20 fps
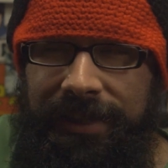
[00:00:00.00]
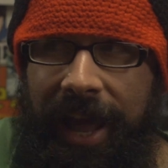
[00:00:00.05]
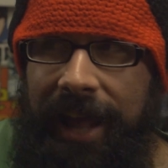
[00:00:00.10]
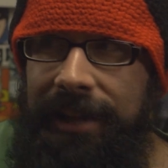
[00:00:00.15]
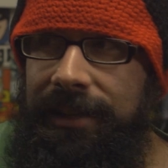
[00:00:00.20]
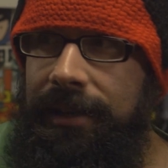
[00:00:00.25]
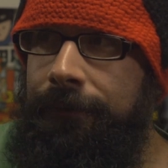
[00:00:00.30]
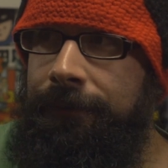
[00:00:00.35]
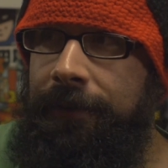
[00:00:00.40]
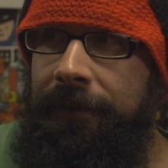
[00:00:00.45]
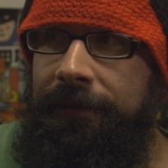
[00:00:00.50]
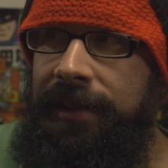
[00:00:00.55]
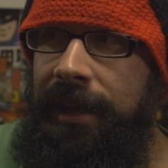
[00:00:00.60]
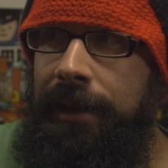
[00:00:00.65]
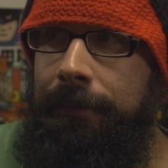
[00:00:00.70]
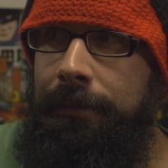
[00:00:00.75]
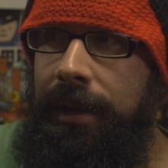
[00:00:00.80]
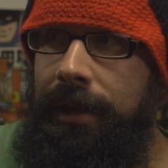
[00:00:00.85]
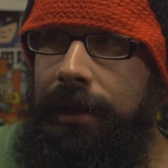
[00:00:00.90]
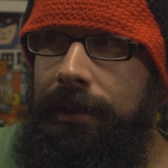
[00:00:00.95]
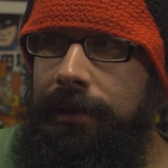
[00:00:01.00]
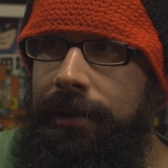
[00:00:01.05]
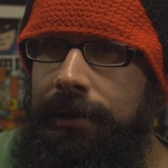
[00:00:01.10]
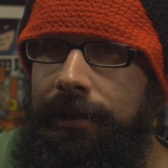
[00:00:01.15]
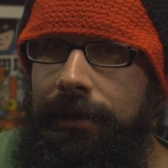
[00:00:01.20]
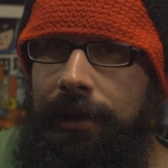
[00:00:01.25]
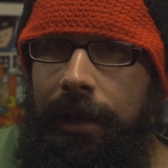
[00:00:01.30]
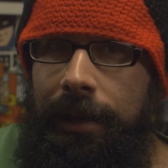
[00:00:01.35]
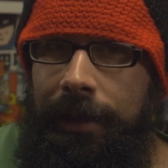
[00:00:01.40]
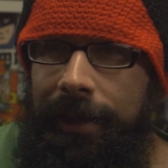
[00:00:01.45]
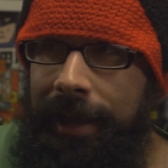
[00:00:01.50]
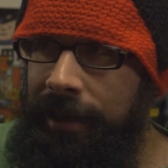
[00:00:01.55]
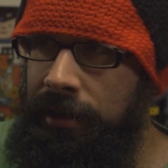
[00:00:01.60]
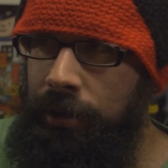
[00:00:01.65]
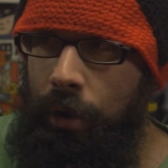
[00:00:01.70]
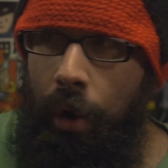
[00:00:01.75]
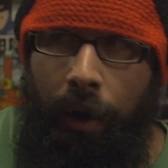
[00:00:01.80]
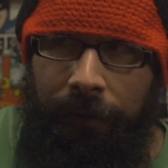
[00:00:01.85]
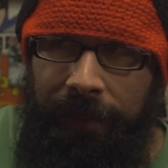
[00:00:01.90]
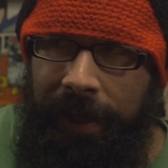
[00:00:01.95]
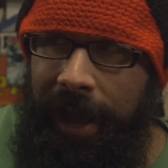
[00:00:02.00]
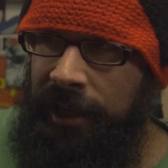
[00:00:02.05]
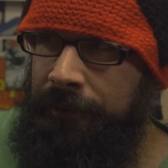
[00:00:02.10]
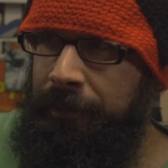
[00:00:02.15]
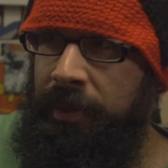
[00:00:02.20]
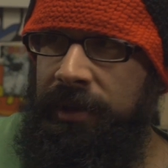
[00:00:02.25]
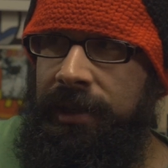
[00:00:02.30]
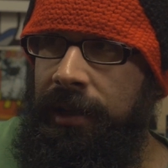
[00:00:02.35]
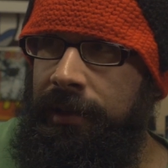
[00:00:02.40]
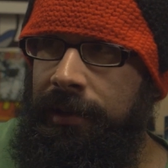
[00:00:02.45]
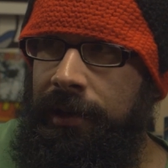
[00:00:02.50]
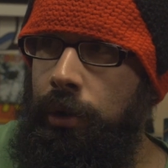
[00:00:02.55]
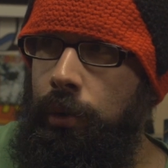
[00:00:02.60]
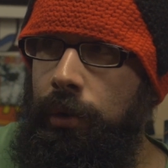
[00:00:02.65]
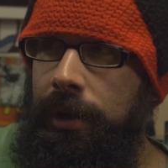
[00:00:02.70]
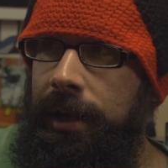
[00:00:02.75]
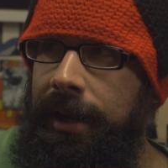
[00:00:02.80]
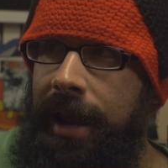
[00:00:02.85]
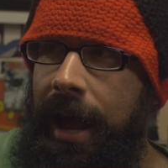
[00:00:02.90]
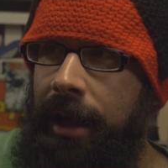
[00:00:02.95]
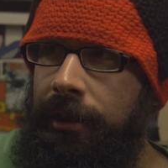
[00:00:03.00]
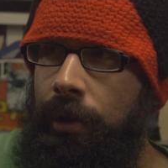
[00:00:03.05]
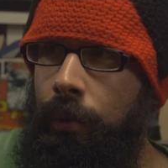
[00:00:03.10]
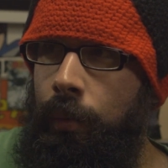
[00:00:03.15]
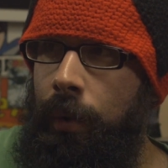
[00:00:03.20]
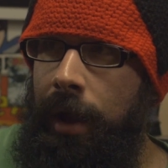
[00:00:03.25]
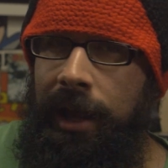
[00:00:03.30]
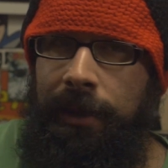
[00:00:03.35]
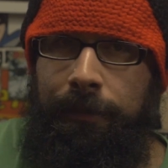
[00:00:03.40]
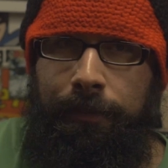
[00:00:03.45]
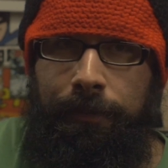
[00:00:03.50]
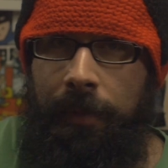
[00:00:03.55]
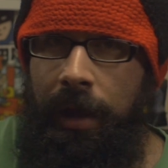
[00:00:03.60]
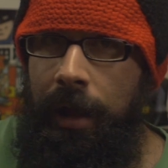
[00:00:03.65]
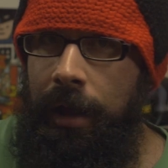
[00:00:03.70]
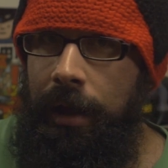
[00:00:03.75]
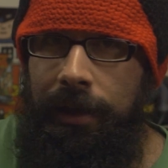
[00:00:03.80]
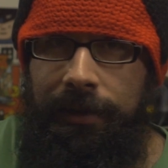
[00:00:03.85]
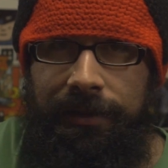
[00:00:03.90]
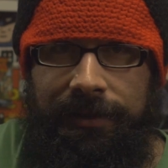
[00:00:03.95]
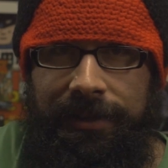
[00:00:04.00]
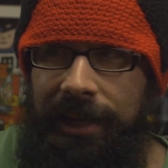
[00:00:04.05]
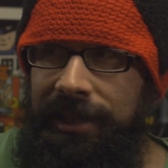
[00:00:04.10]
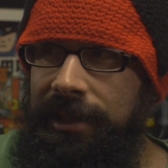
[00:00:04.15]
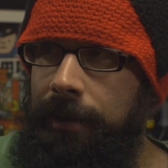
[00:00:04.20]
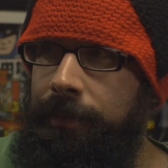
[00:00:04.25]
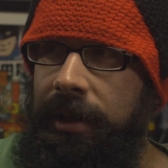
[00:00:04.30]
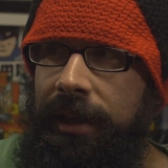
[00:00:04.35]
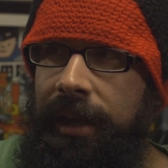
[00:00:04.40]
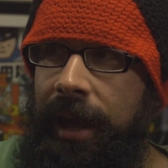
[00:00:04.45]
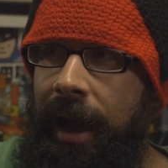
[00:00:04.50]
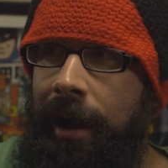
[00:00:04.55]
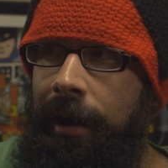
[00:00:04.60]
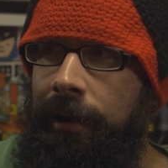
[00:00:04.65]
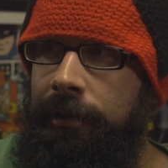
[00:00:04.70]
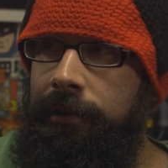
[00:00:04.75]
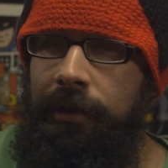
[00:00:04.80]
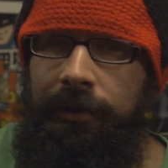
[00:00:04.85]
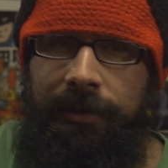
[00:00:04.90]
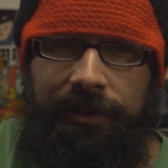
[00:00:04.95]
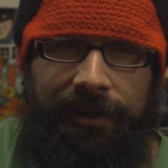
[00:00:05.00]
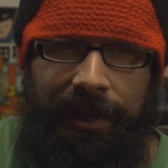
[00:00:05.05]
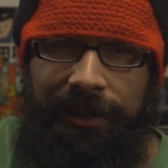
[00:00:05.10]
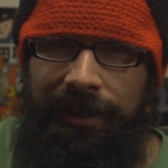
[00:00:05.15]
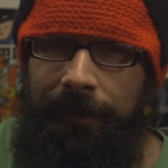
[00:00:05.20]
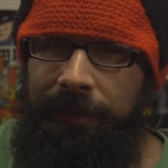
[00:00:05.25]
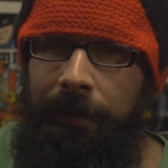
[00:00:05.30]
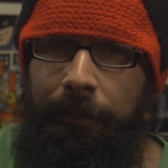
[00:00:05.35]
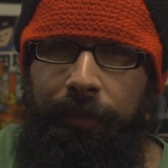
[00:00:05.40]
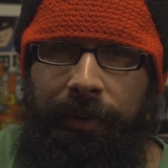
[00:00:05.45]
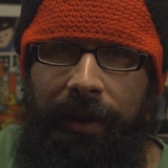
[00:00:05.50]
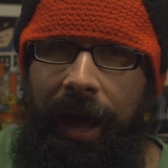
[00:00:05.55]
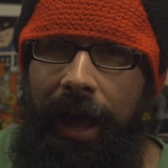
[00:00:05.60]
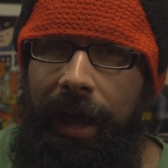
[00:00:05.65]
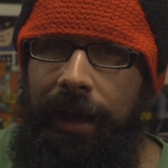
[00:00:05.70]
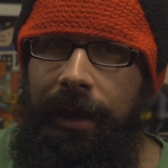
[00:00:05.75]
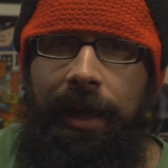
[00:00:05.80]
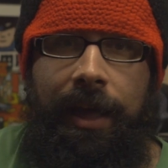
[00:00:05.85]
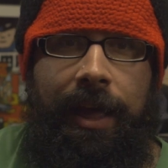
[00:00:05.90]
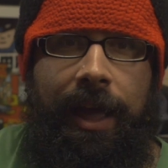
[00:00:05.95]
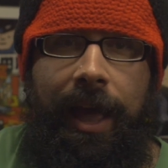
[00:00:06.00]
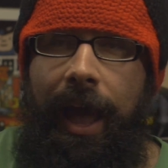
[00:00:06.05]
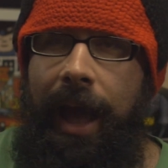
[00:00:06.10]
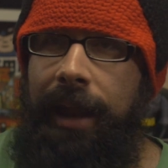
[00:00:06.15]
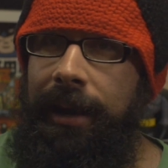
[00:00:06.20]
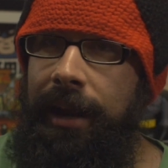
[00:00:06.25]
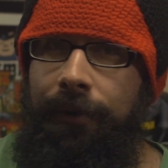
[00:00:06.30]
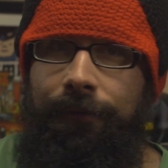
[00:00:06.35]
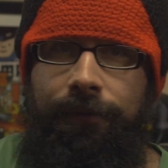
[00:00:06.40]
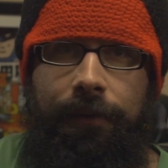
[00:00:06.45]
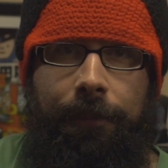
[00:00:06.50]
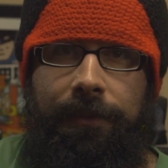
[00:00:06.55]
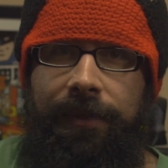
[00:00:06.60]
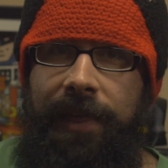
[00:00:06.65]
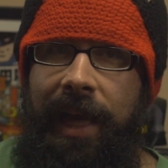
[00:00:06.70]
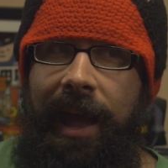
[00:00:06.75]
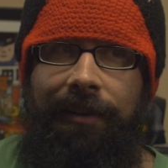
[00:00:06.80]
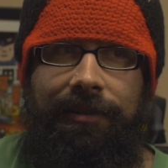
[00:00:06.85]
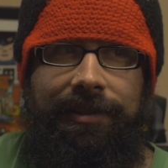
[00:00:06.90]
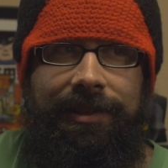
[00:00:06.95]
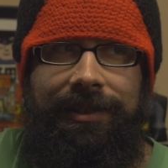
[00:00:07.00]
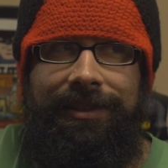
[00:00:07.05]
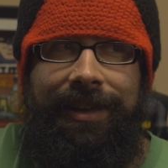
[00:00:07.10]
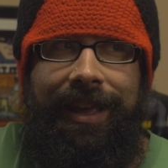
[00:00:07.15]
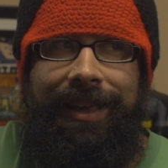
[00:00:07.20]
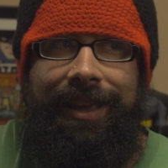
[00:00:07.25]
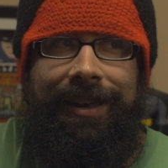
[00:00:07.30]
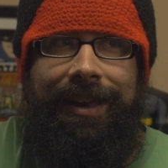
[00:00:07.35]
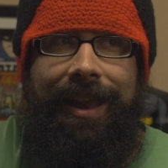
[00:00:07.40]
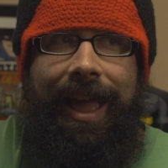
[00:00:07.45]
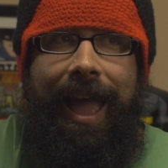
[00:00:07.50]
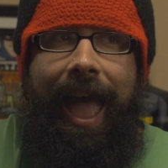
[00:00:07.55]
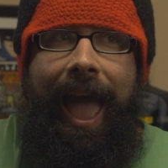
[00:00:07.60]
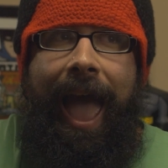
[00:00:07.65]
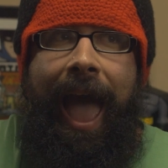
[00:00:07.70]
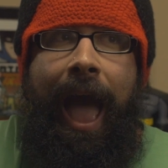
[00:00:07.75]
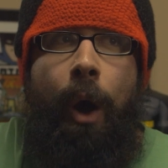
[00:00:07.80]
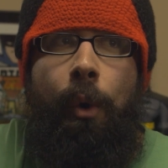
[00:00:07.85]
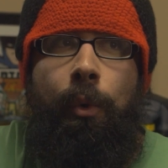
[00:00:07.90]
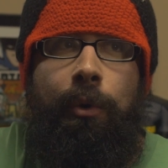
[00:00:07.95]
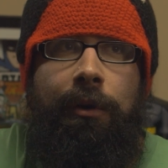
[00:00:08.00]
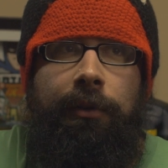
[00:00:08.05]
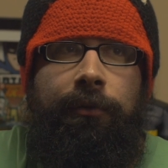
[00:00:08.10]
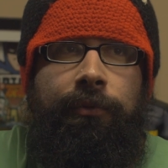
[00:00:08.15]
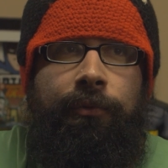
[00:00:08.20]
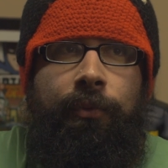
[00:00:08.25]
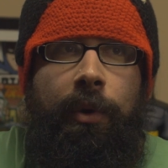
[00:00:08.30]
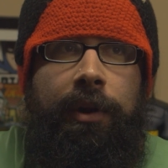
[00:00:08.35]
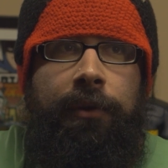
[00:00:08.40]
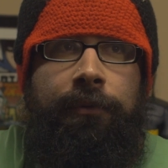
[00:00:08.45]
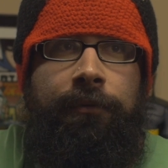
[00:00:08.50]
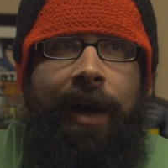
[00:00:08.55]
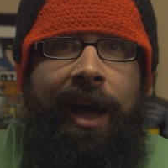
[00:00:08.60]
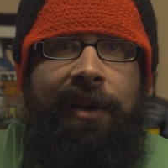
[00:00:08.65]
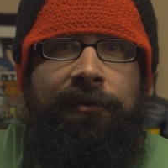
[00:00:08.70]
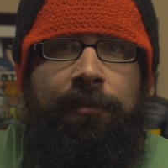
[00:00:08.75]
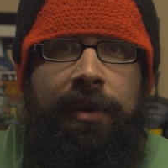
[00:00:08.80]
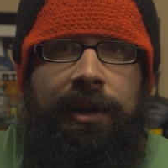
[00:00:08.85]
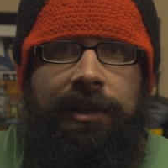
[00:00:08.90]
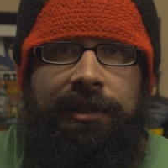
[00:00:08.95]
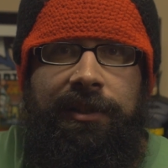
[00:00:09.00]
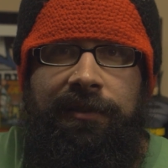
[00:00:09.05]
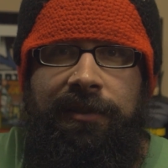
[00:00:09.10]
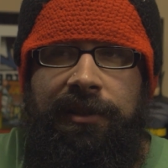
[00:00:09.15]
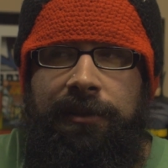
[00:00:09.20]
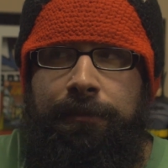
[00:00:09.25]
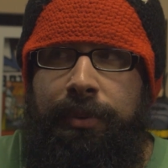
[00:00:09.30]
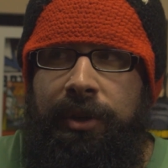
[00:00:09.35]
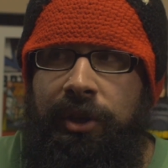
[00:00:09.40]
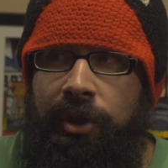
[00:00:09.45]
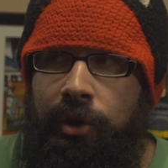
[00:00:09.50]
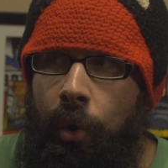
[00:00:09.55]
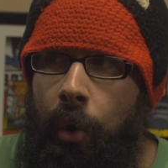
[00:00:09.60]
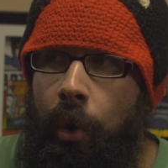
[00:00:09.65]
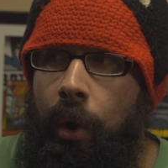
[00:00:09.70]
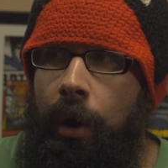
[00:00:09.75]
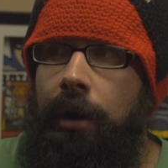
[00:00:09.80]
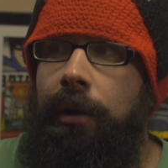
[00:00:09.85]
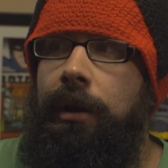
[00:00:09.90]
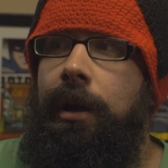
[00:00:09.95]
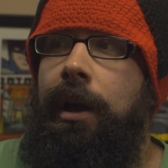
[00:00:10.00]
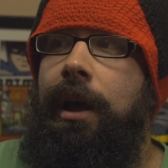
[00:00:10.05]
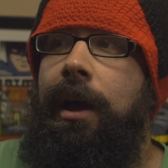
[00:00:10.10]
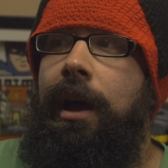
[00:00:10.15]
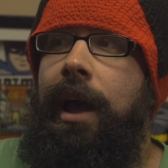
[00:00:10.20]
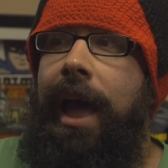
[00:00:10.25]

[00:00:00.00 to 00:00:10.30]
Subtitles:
10 to 15 minutes gets all the exposition you need out the way, sets up the characters, sets up the plot, and then from there, it's just like an hour and 45 minutes of just pure